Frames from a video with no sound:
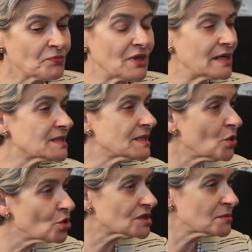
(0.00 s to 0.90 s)
There is the
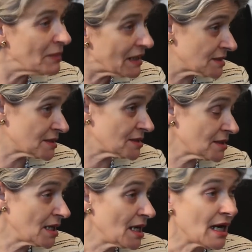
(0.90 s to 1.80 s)
good mix
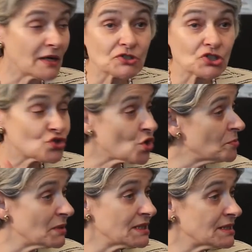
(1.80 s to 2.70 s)
of strong
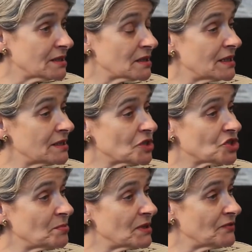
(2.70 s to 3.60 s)
political
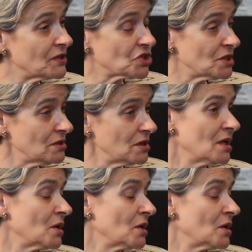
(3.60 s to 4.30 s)
leadership and vision,